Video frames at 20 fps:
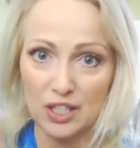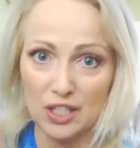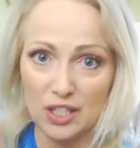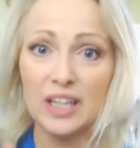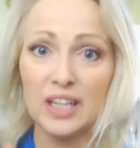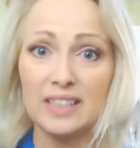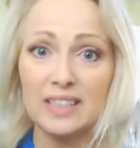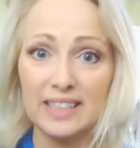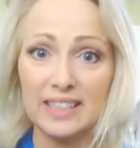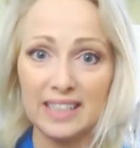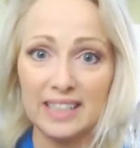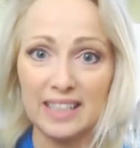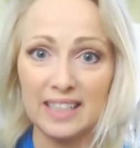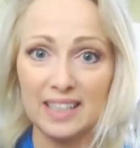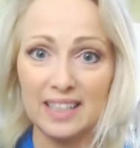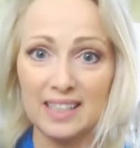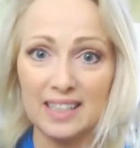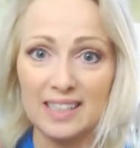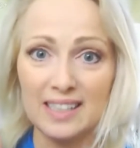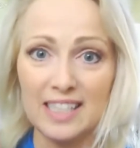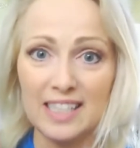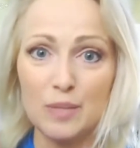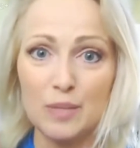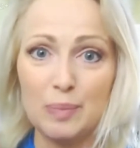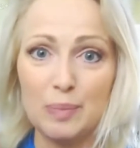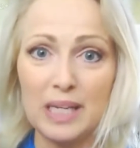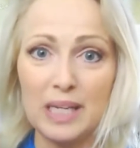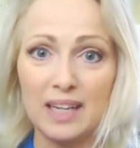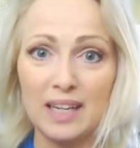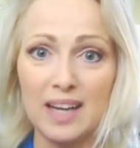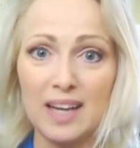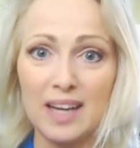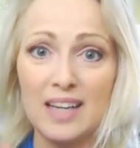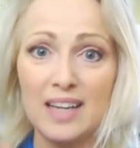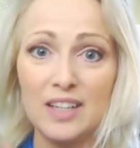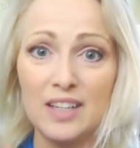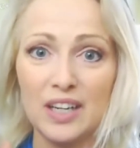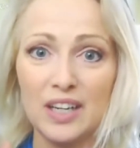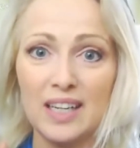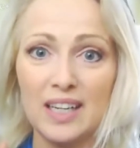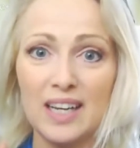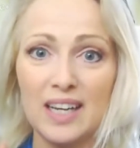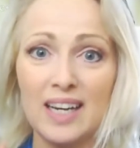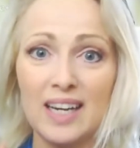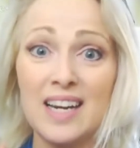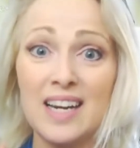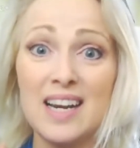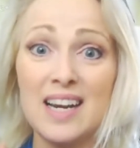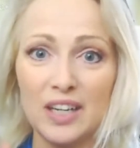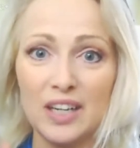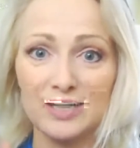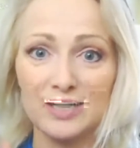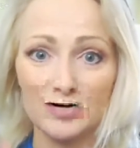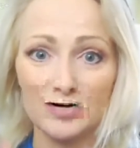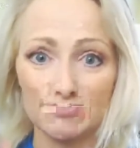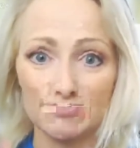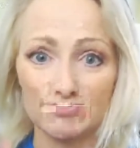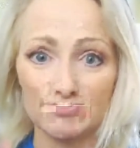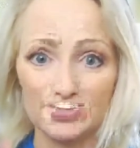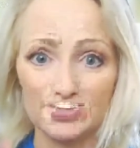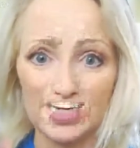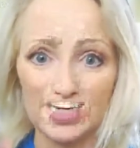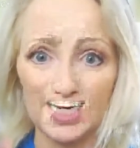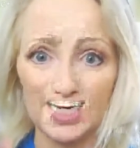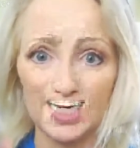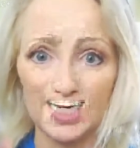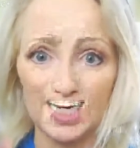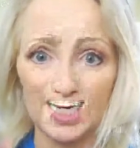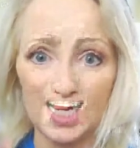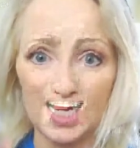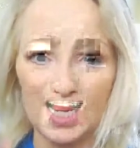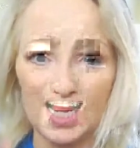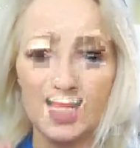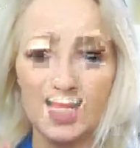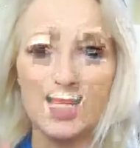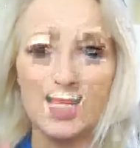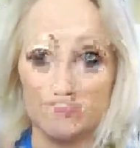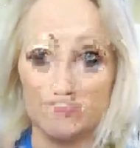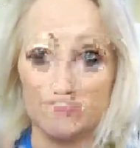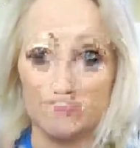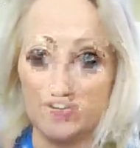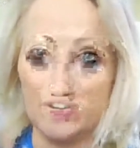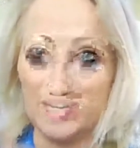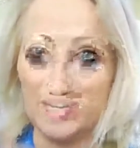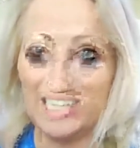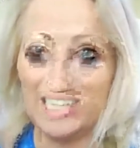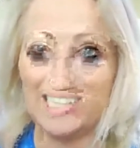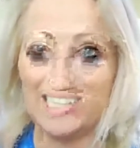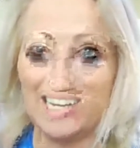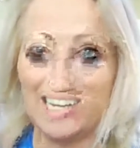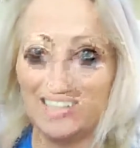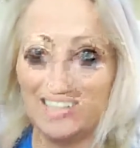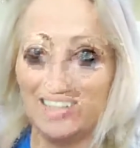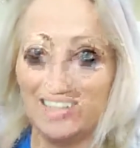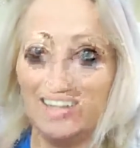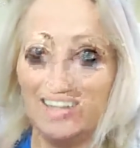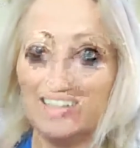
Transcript: you're going to see a sneak peek, and you're going to get another free meditation.